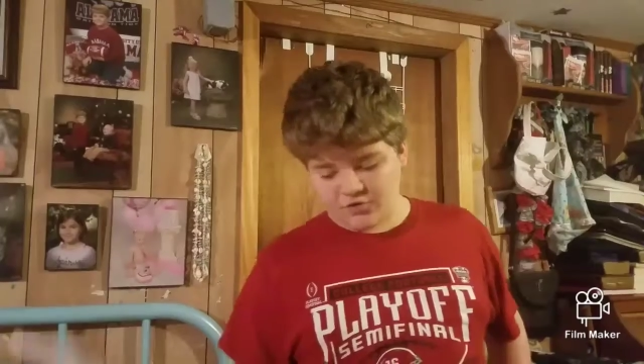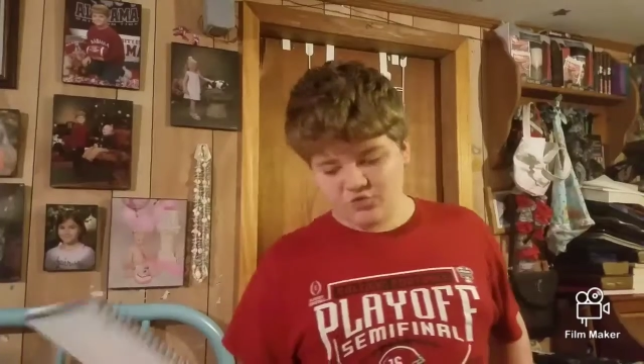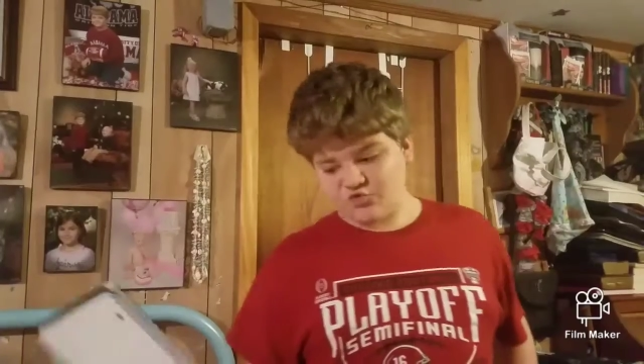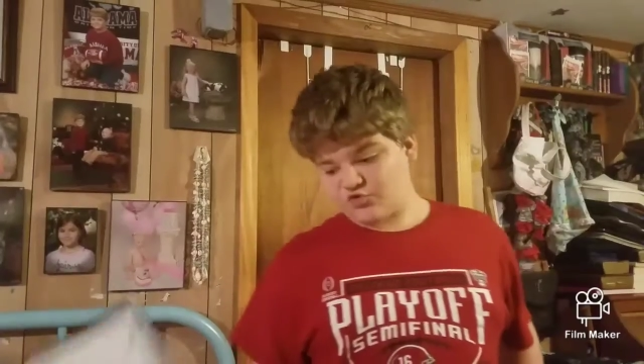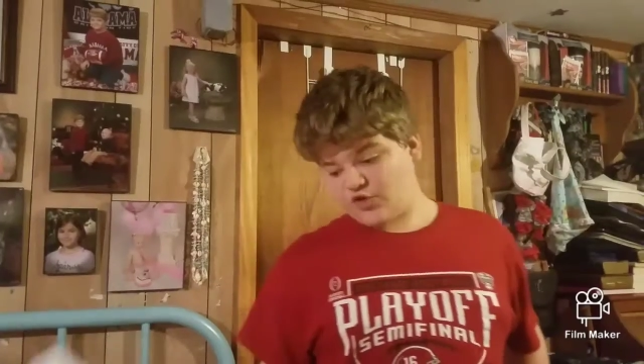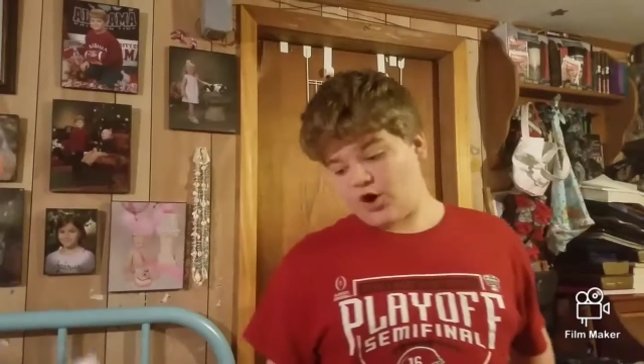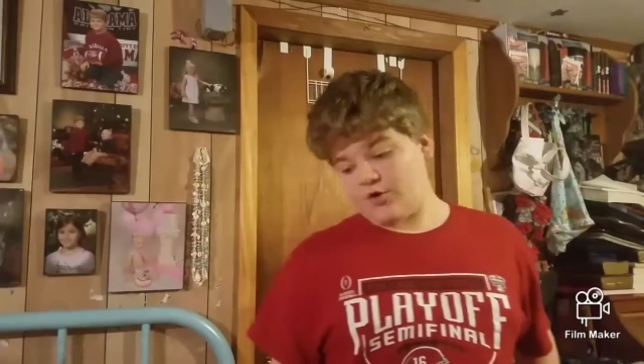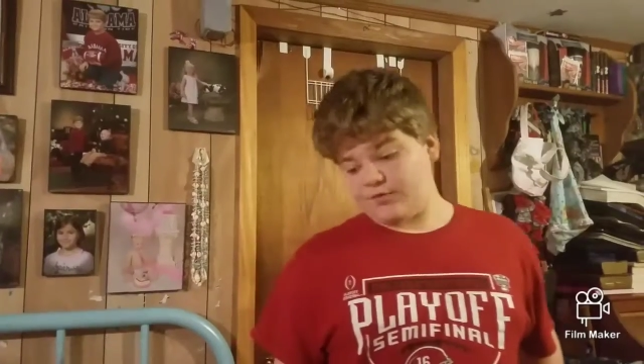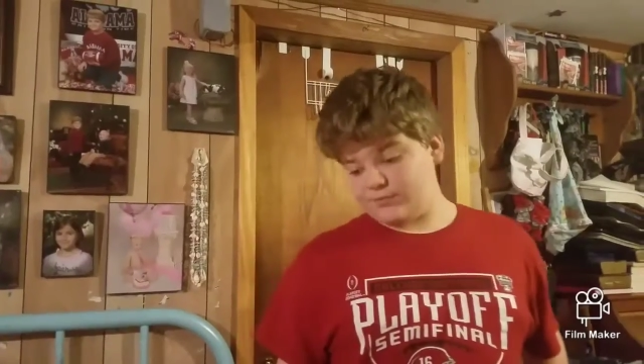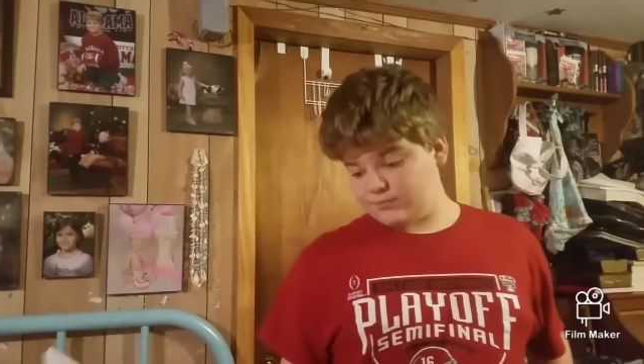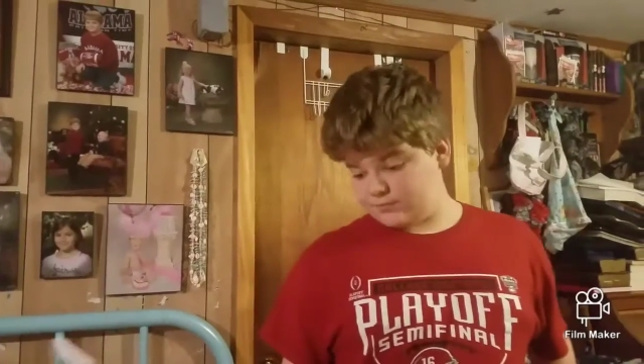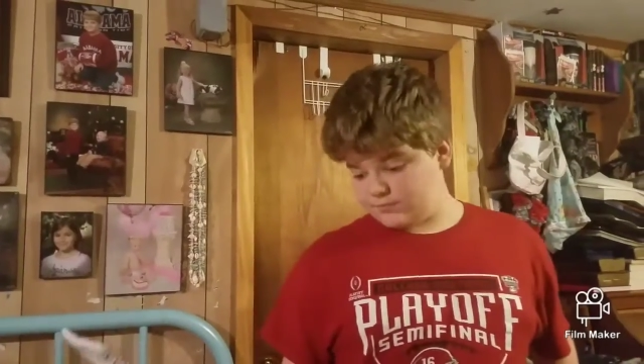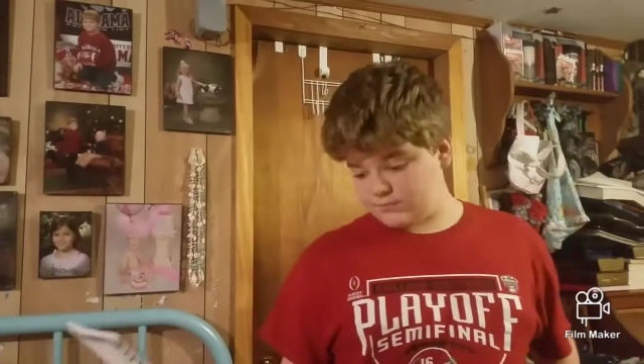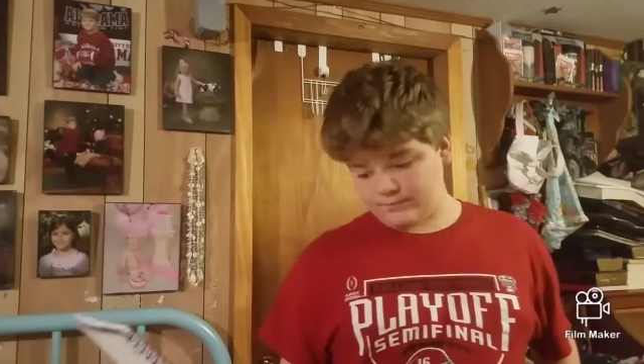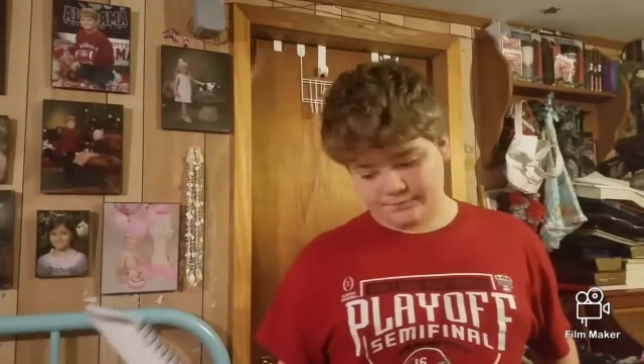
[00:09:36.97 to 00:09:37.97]
you start.
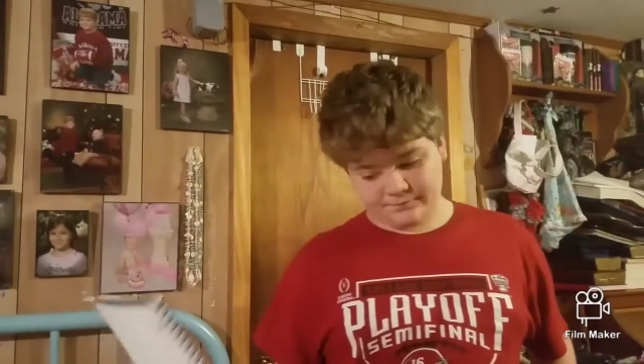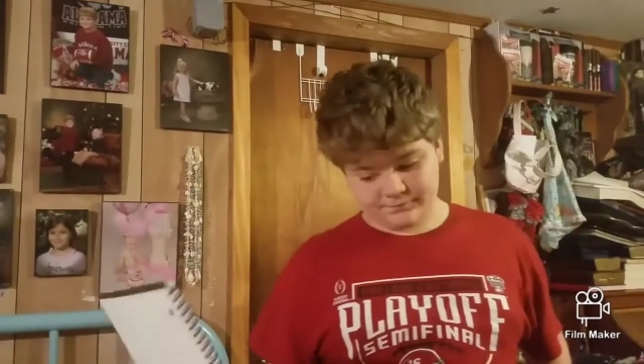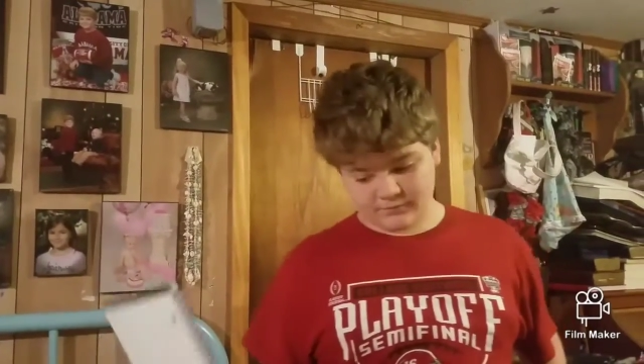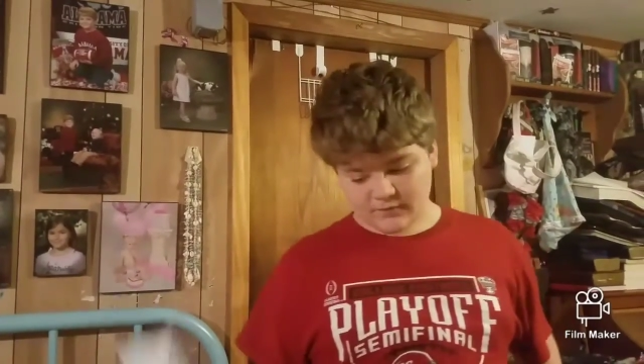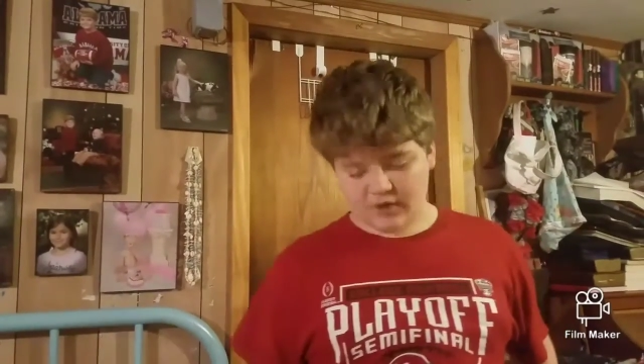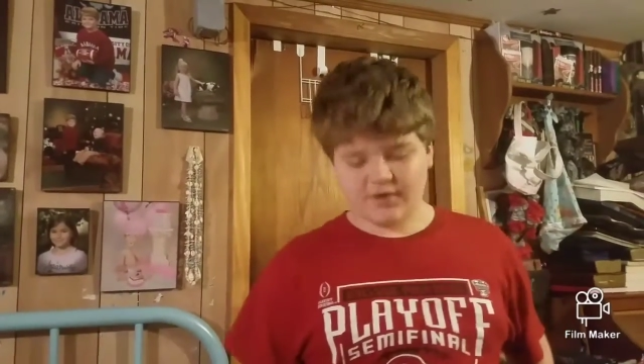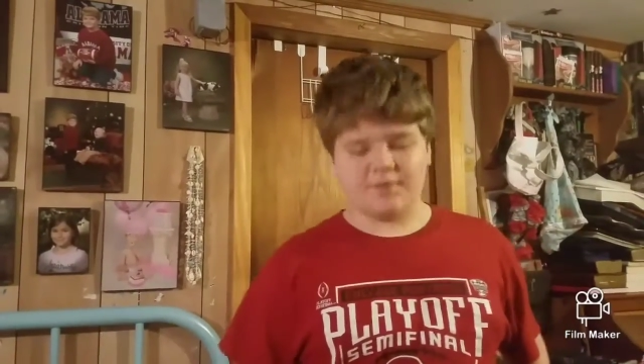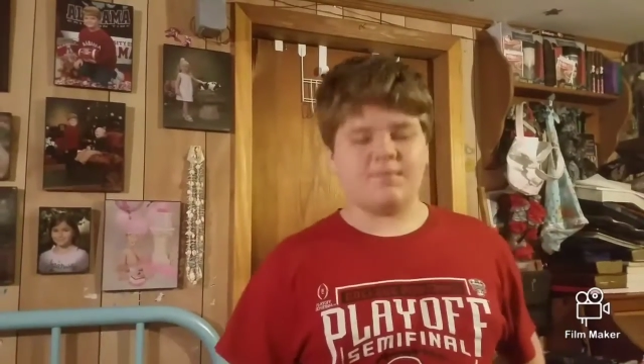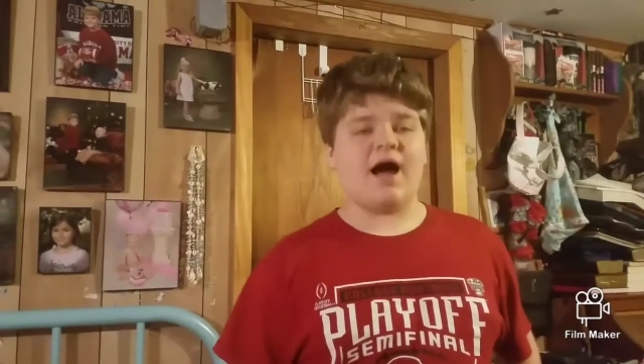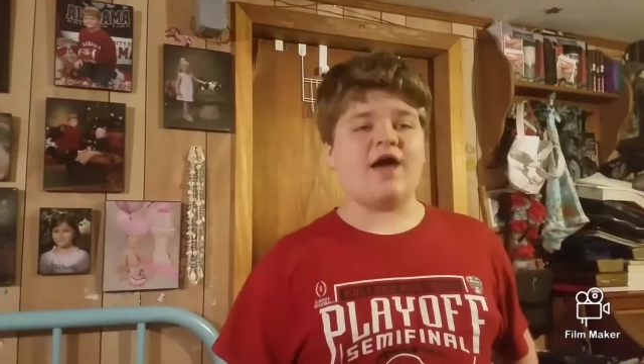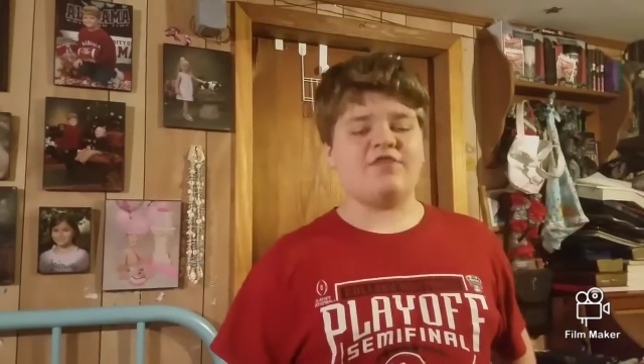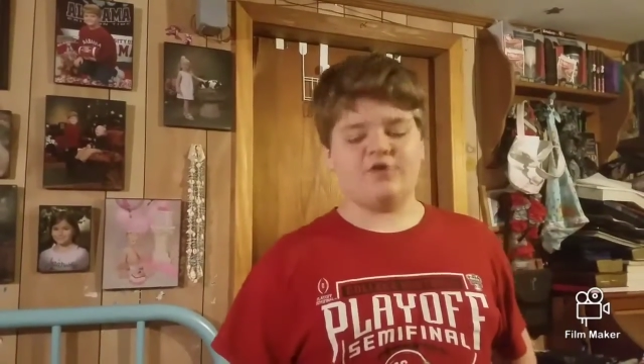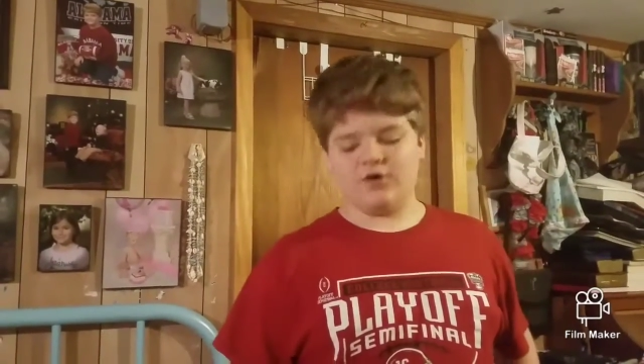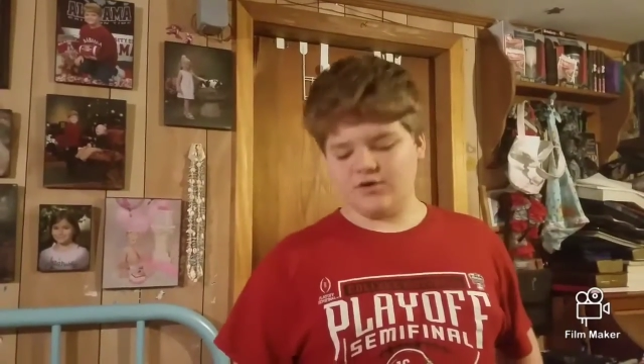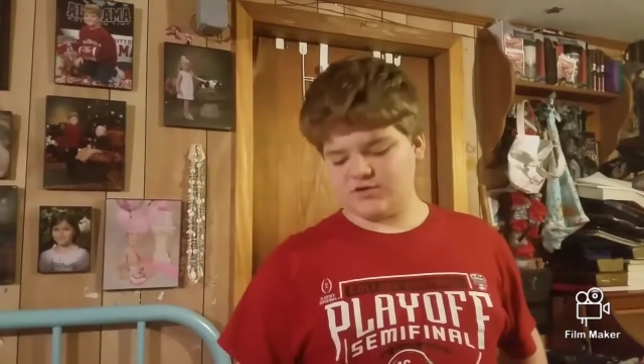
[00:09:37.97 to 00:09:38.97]
Okay, my
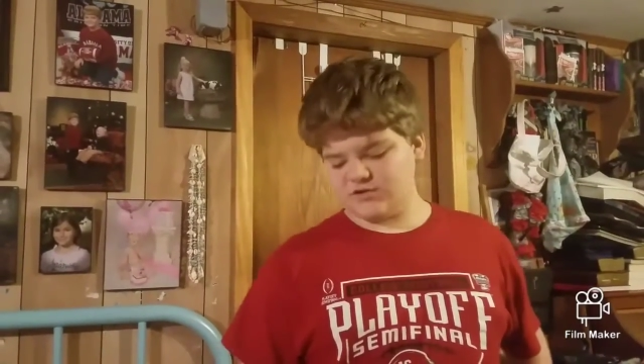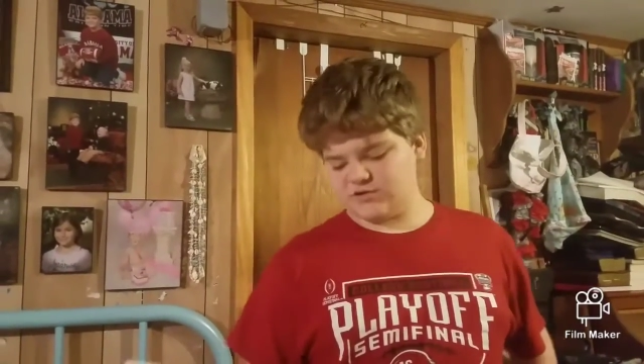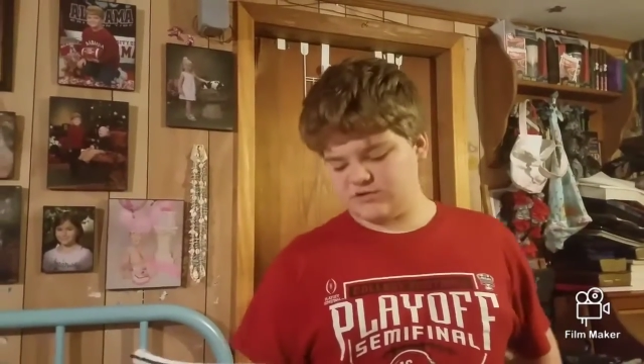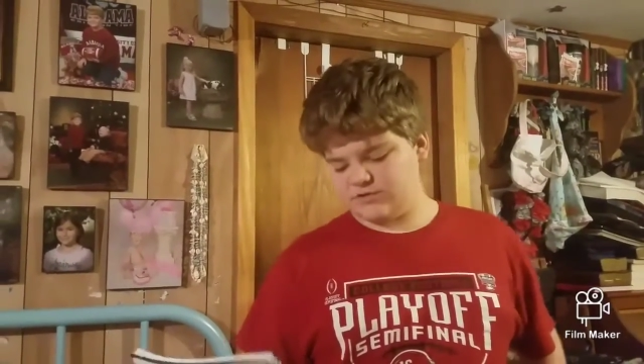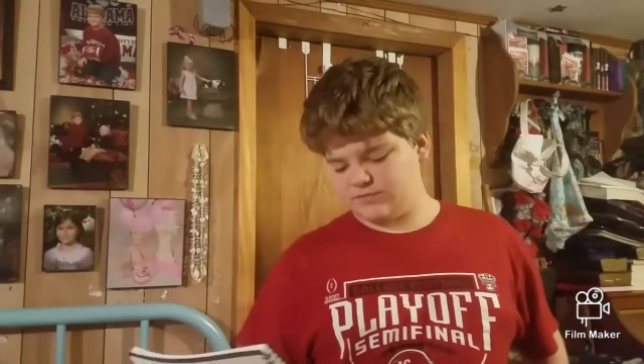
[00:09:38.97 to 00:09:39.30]
thoughts.